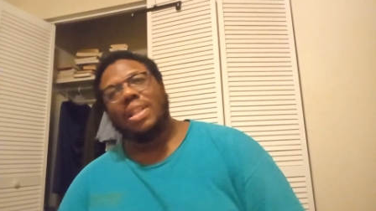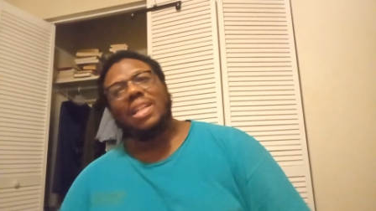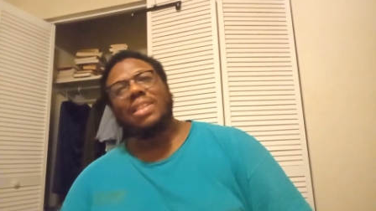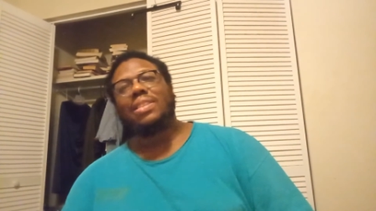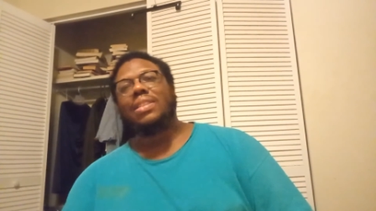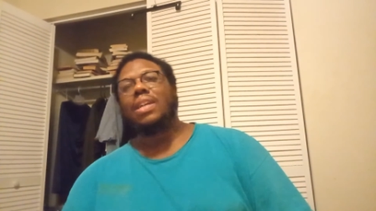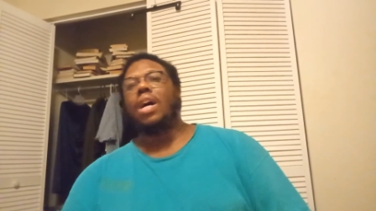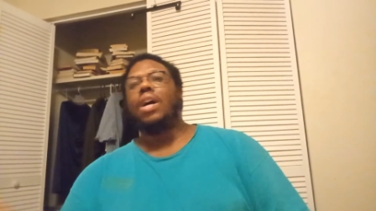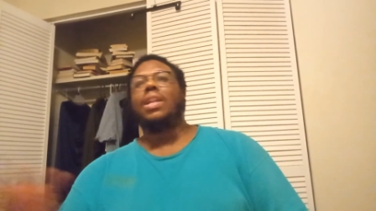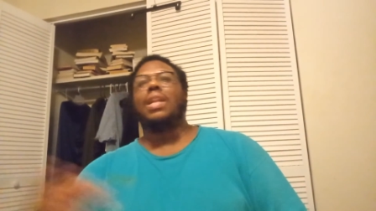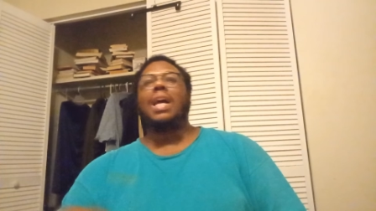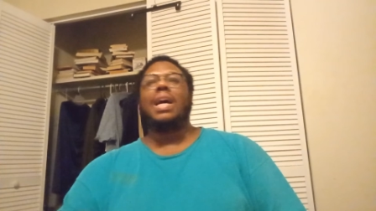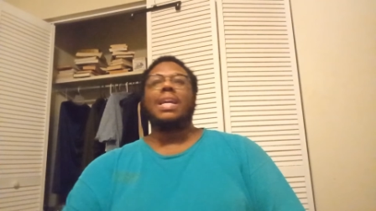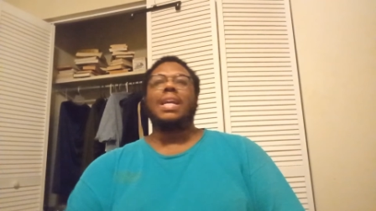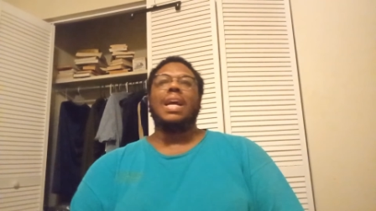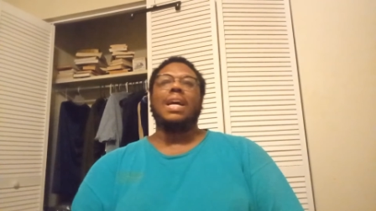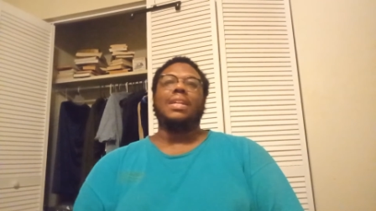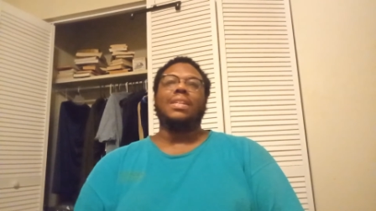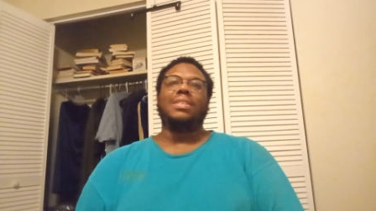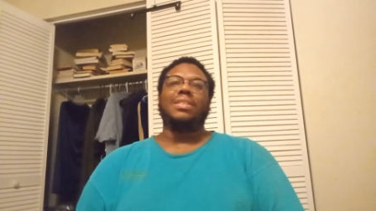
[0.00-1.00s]
That's all
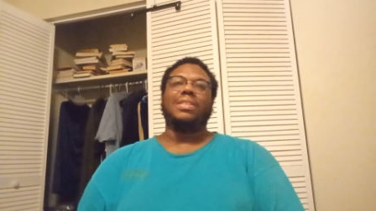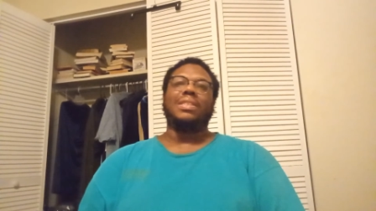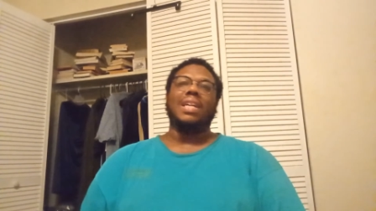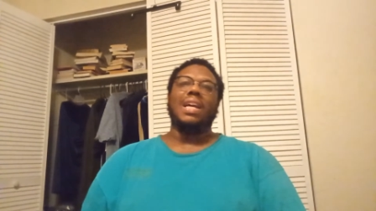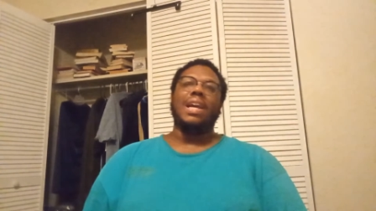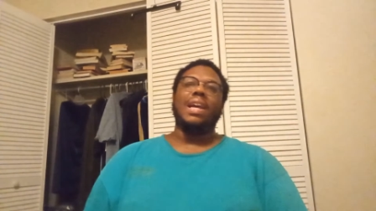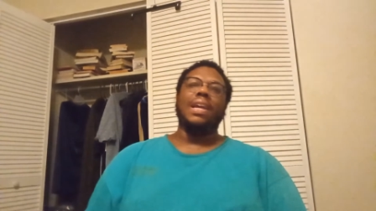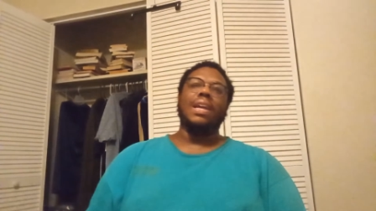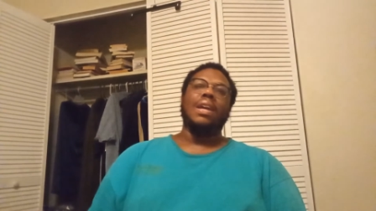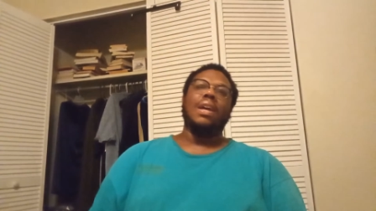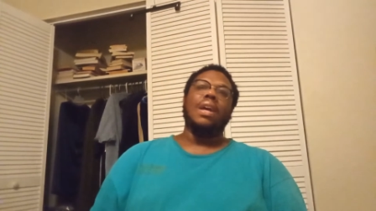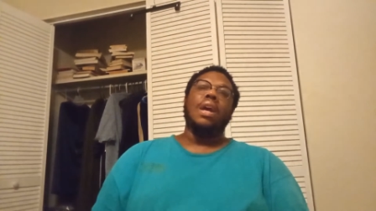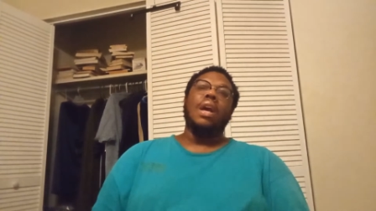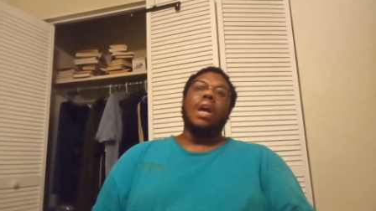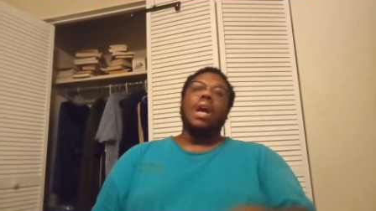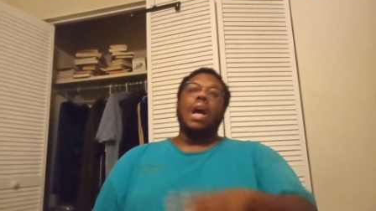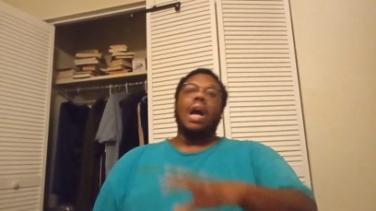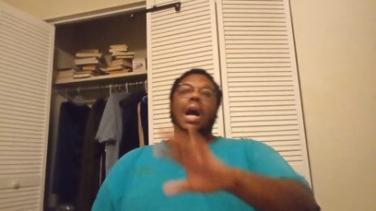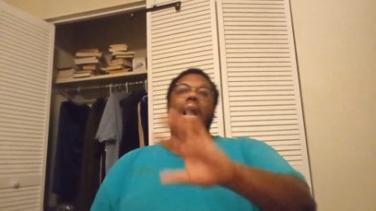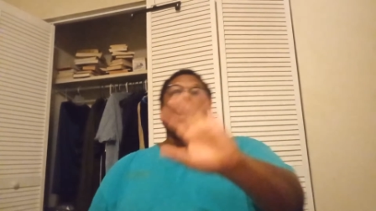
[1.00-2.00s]
I gotta say.
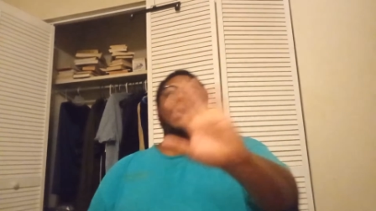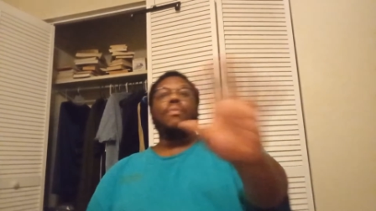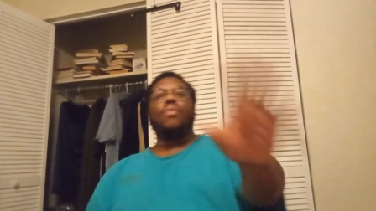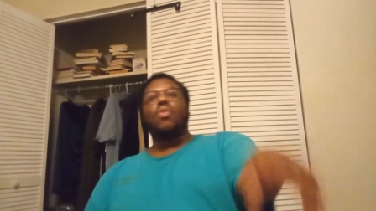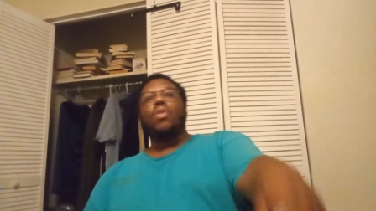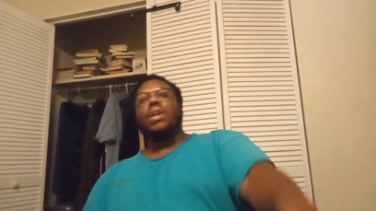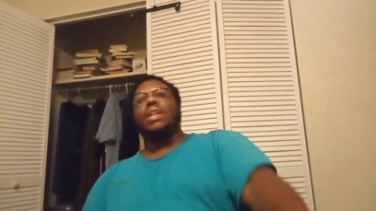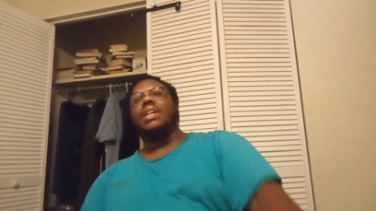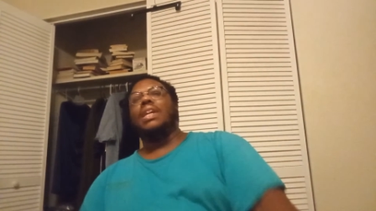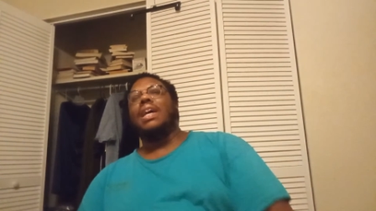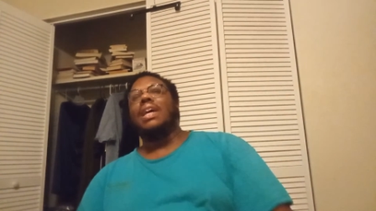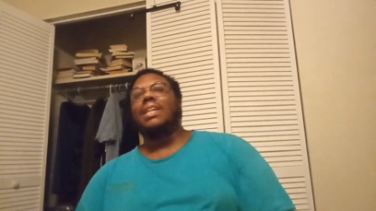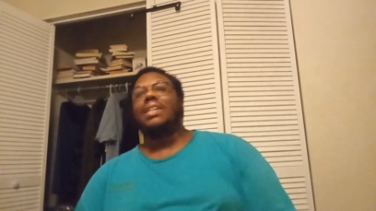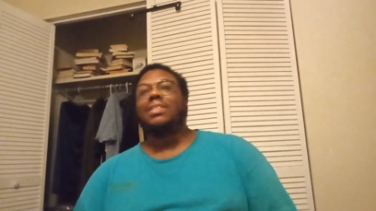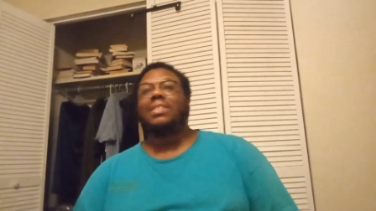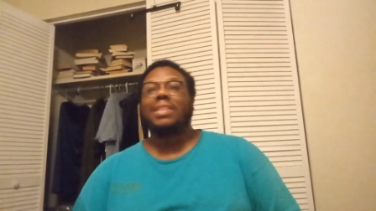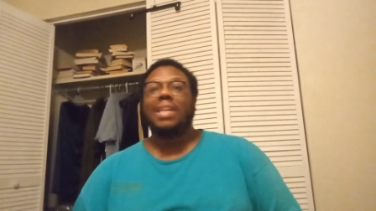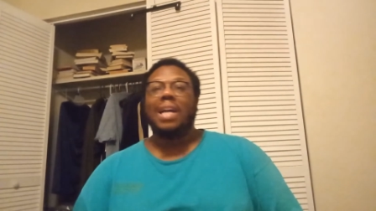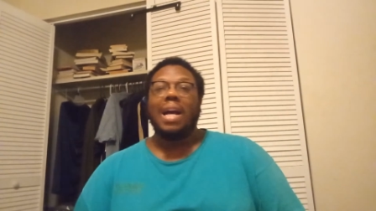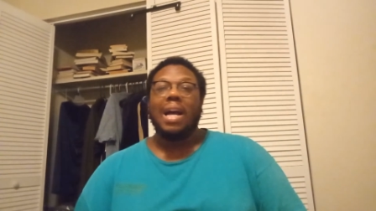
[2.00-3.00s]
I'm running out
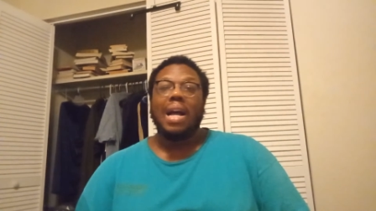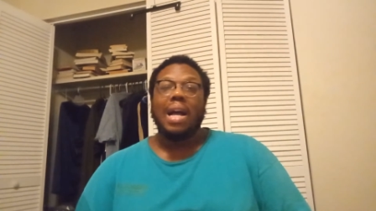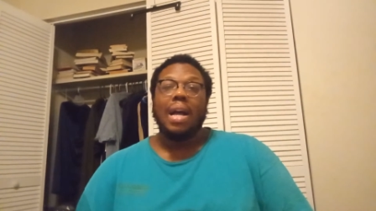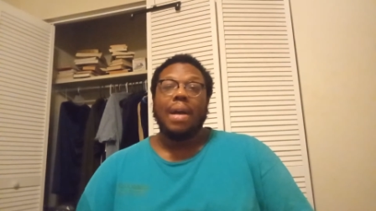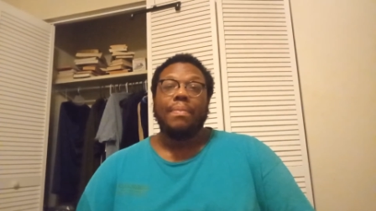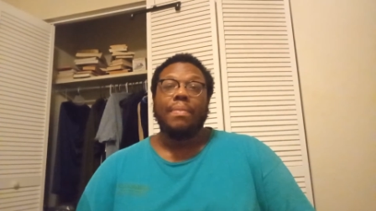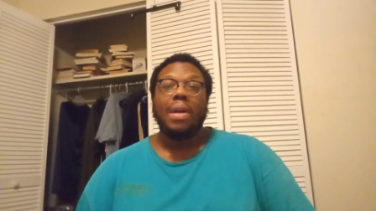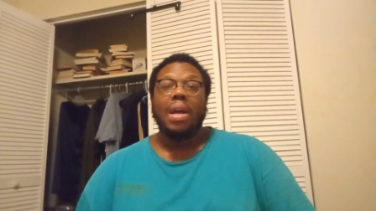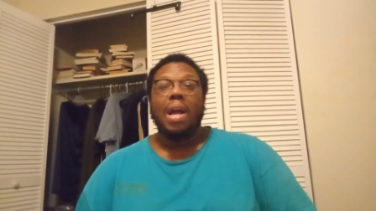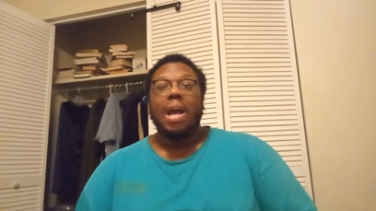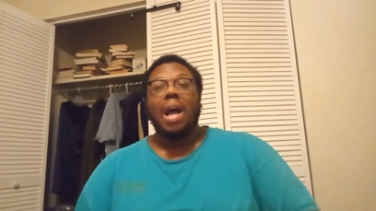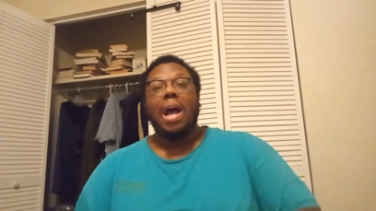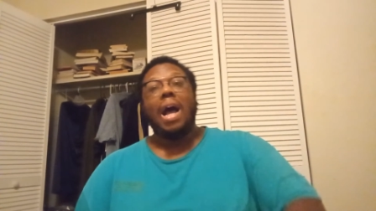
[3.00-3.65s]
of time.